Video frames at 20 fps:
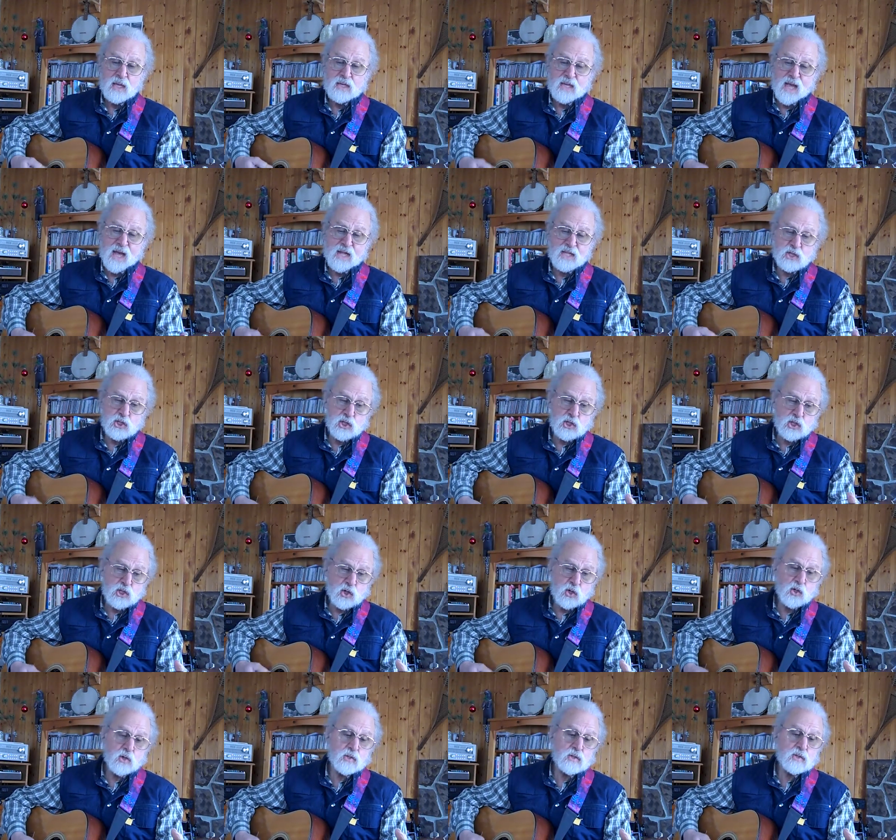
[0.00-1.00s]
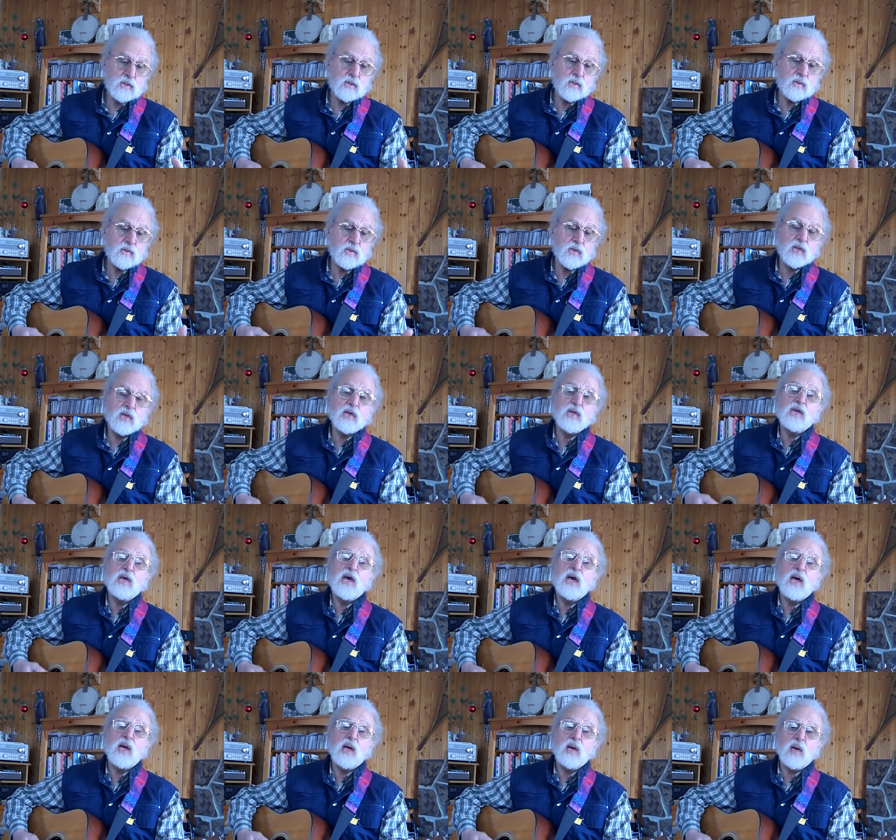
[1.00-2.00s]
Dad just looked the
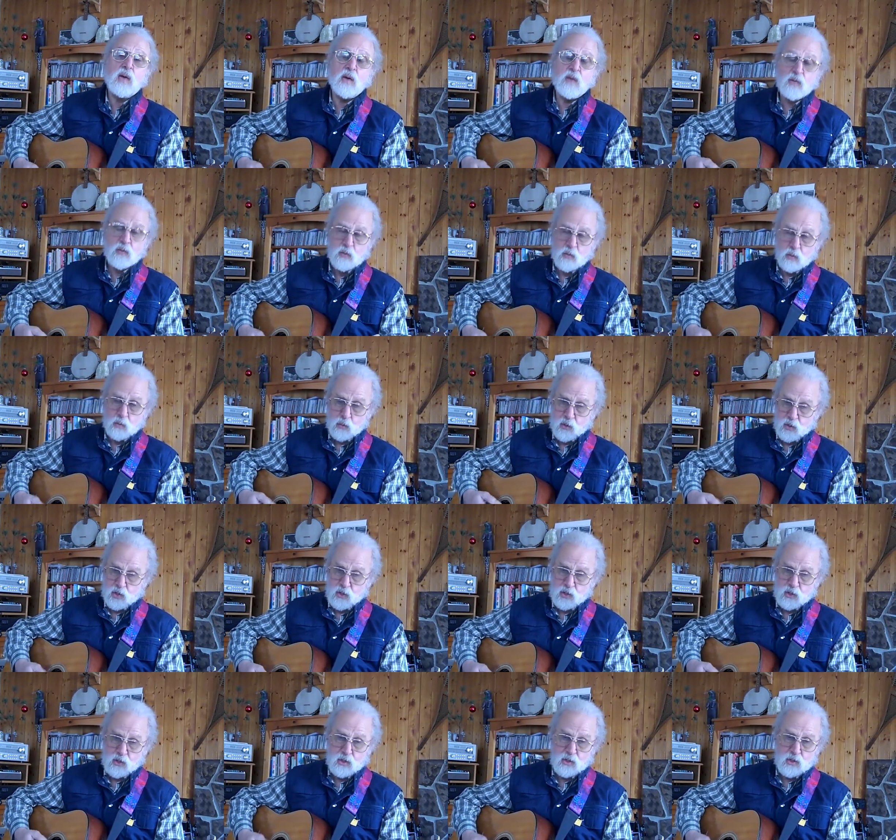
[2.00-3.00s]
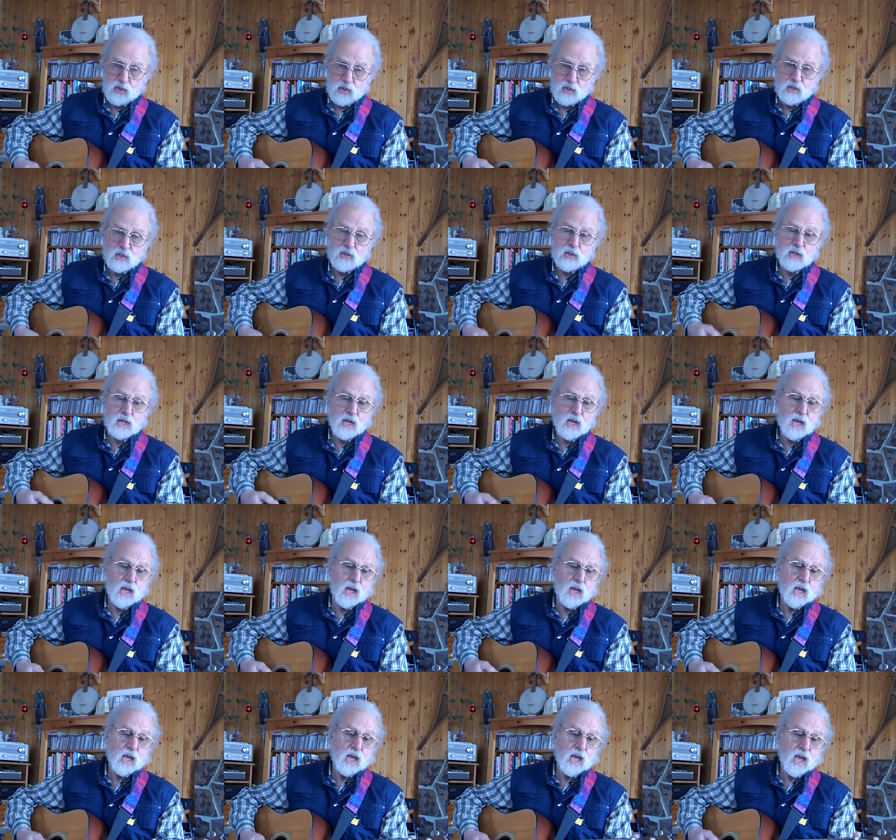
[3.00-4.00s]
other
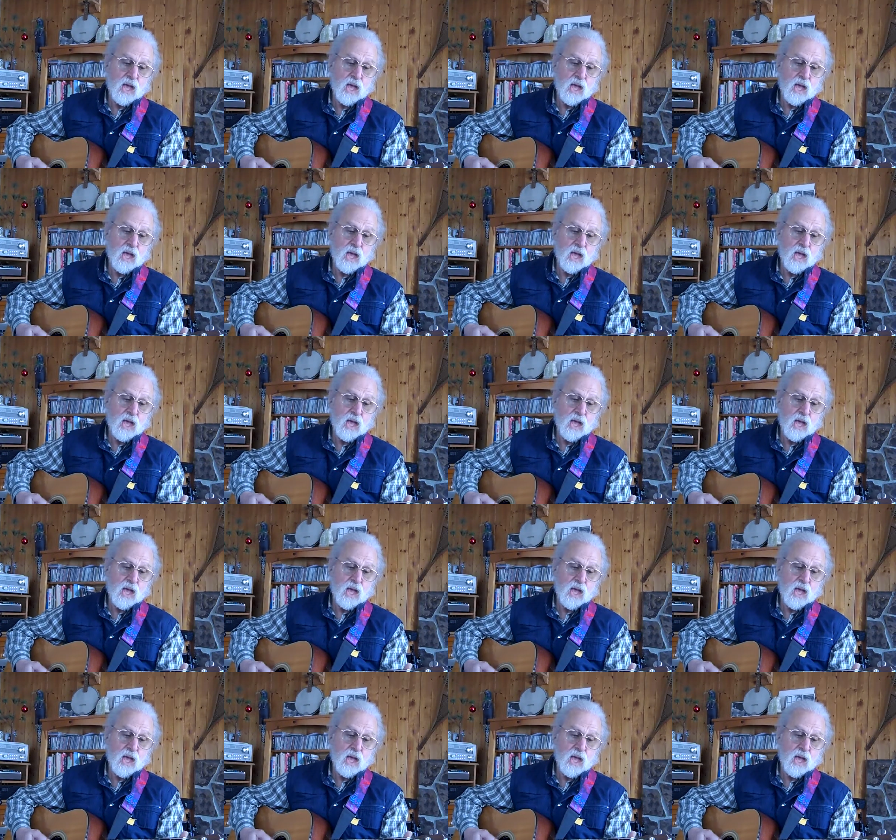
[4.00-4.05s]
way.